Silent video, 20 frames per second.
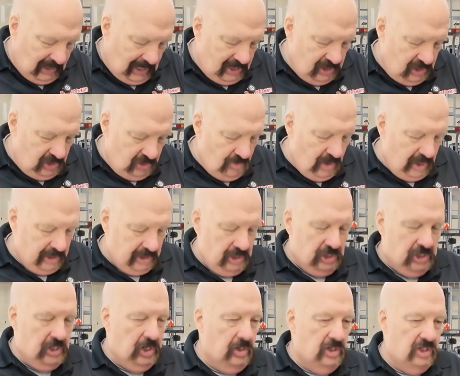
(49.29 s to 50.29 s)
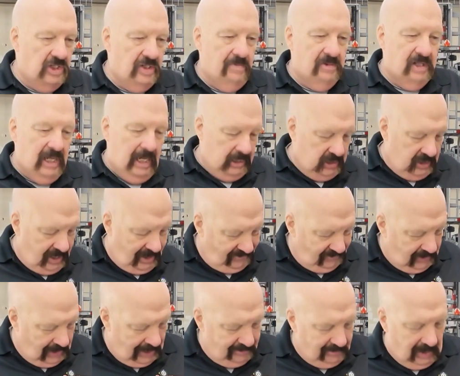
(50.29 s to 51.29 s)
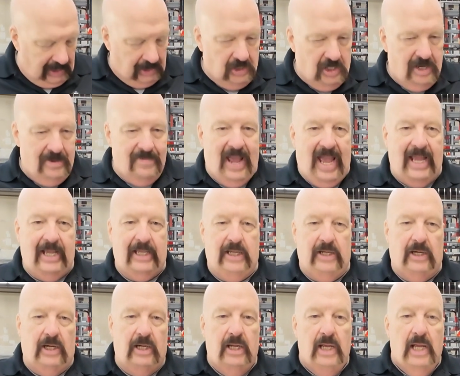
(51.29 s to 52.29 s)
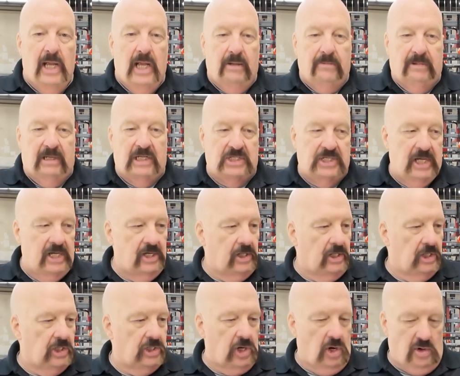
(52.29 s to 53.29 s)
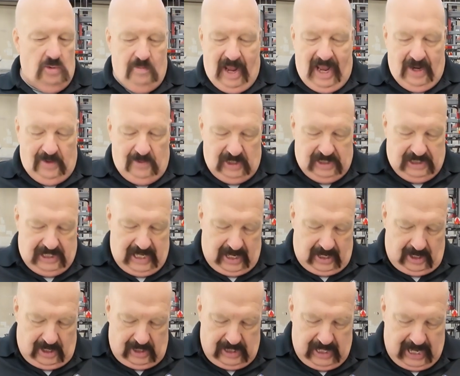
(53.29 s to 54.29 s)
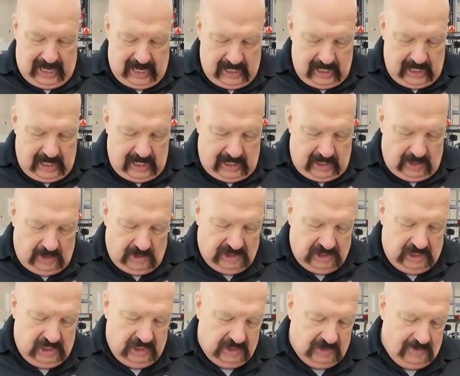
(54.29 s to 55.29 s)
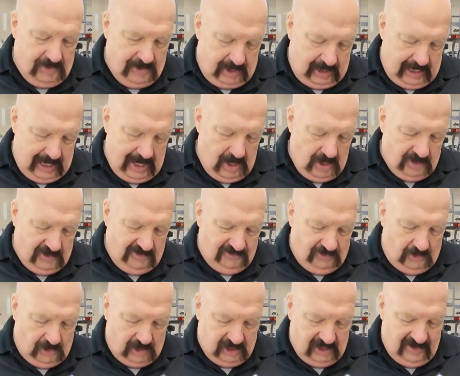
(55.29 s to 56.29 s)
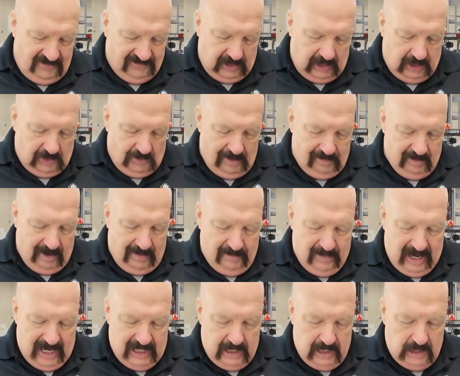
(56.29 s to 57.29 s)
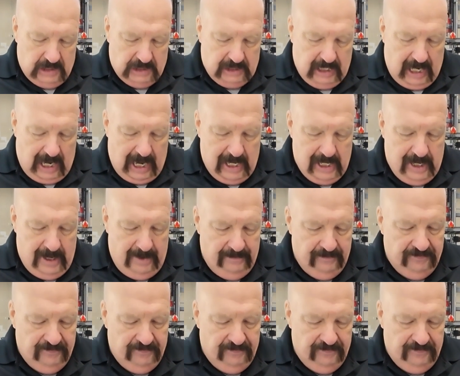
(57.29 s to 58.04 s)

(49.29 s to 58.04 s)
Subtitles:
I do want to show you some things that I've got in my goodie bag here. I'm going to send you this tote bag with that. Here's Discount Forklift Equipment Maintenance Guide.